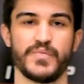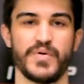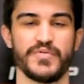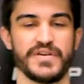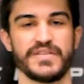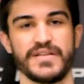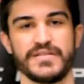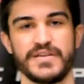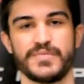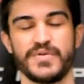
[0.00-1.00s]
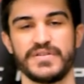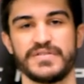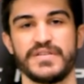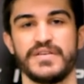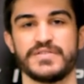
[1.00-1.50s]
Remember to hit that like
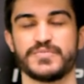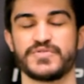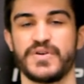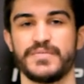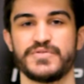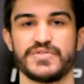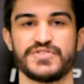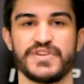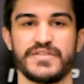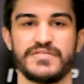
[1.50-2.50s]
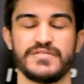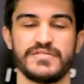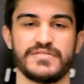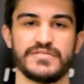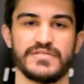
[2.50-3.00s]
button, subscribe to our channel,
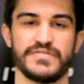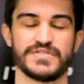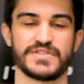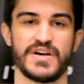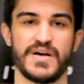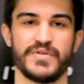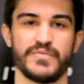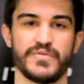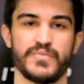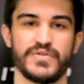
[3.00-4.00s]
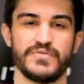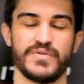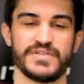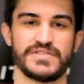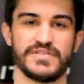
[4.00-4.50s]
leave us a comment with what you
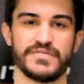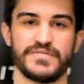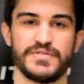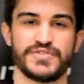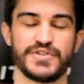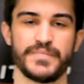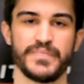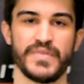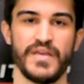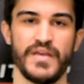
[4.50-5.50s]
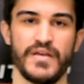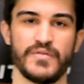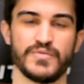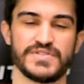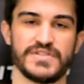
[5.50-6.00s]
want to see in the future.
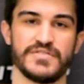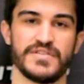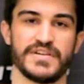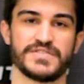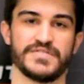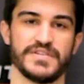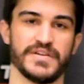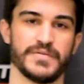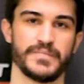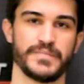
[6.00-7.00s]
We'll see you in the next video.